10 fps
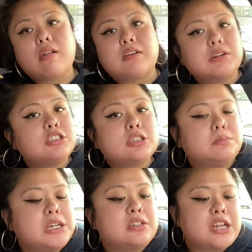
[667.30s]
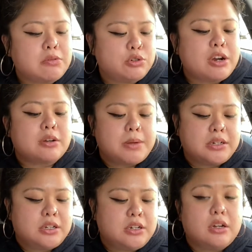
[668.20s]
There was some meat that was
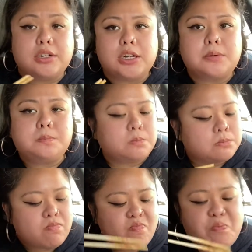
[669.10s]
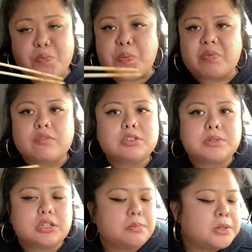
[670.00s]
recommended on Yelp because
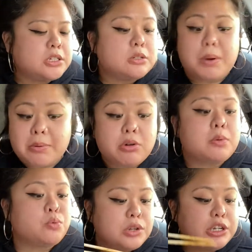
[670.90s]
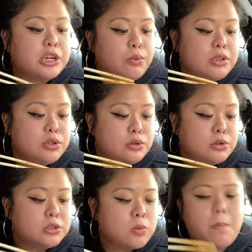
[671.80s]
for place, it probably would have been really good with these
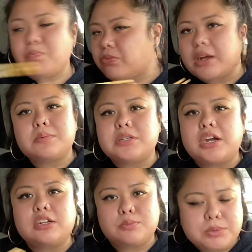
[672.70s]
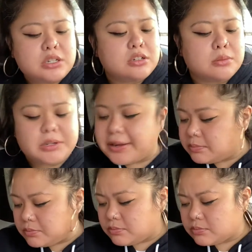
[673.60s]
noodles. I kept saying it's missing something.
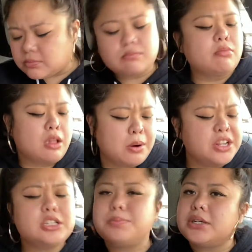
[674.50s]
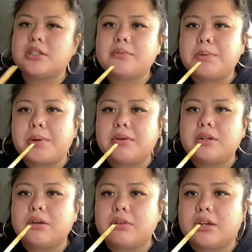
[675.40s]
I think it's because I'm not pairing
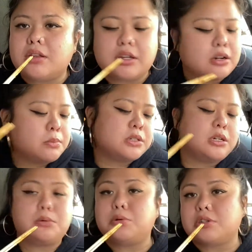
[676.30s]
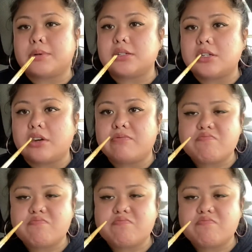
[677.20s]
it with anything and I'm just eating noodles by itself.